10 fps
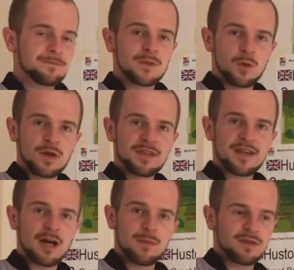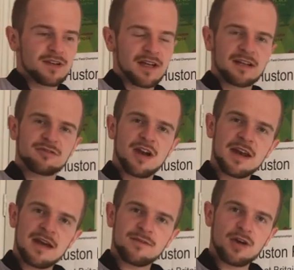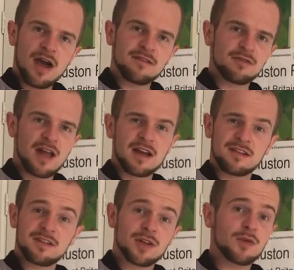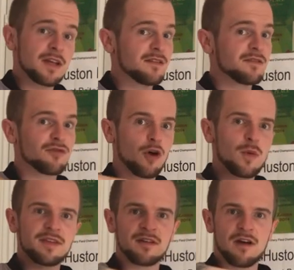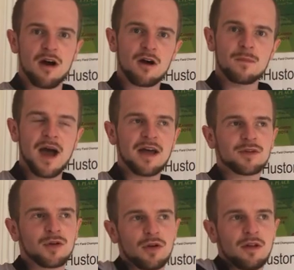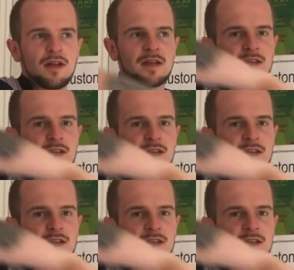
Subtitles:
Now with the elbow sling, try and have your hand relaxed. You don't need to draw with your arm at all.